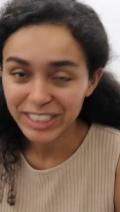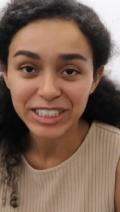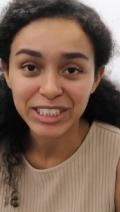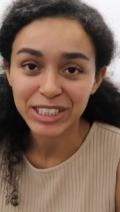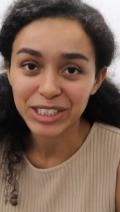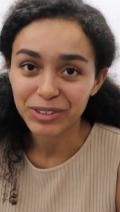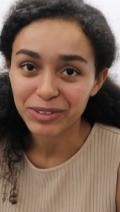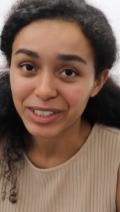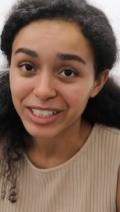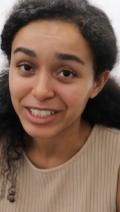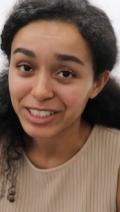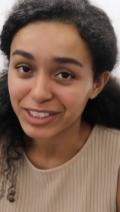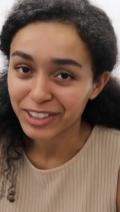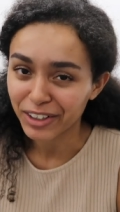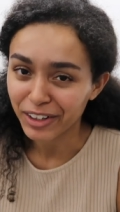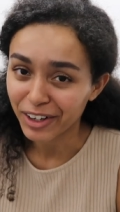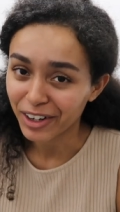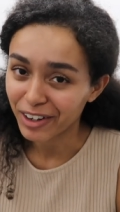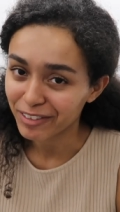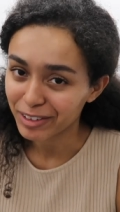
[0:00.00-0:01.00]
This is already
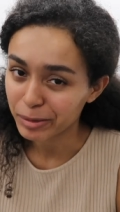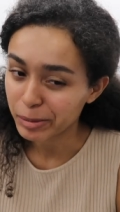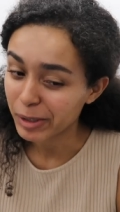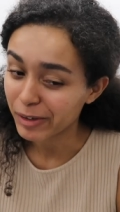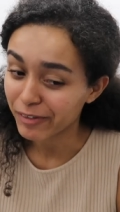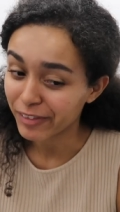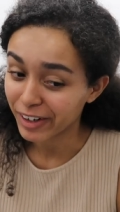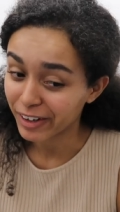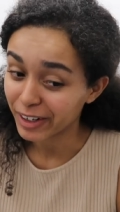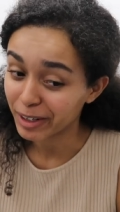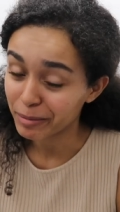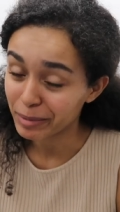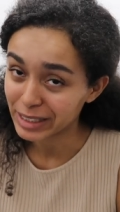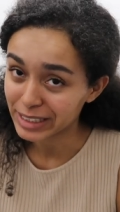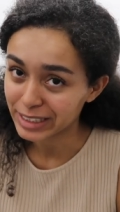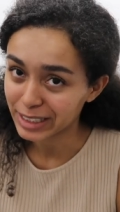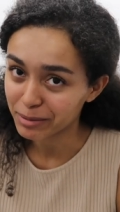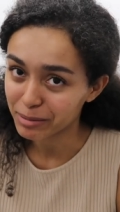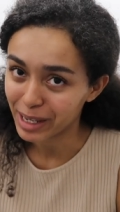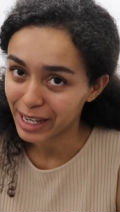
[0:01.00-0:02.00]
starting off to be a very
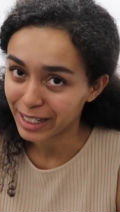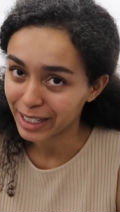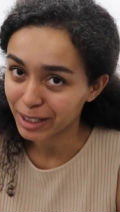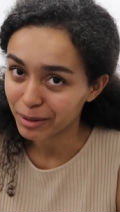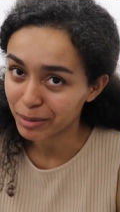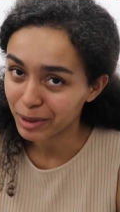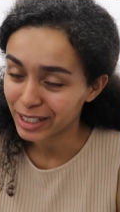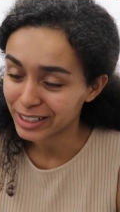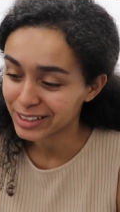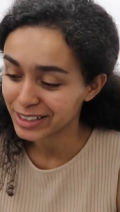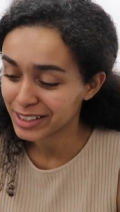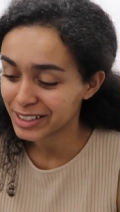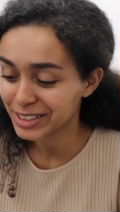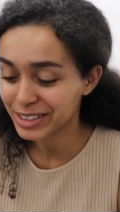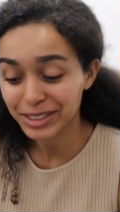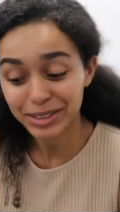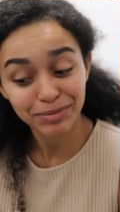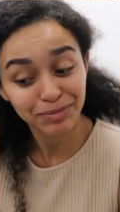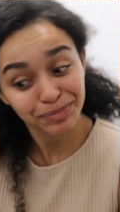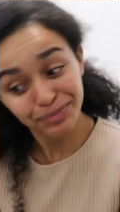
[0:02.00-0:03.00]
messy packing
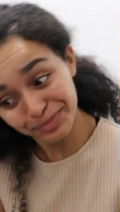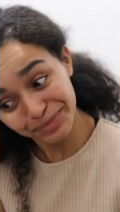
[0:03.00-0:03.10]
process.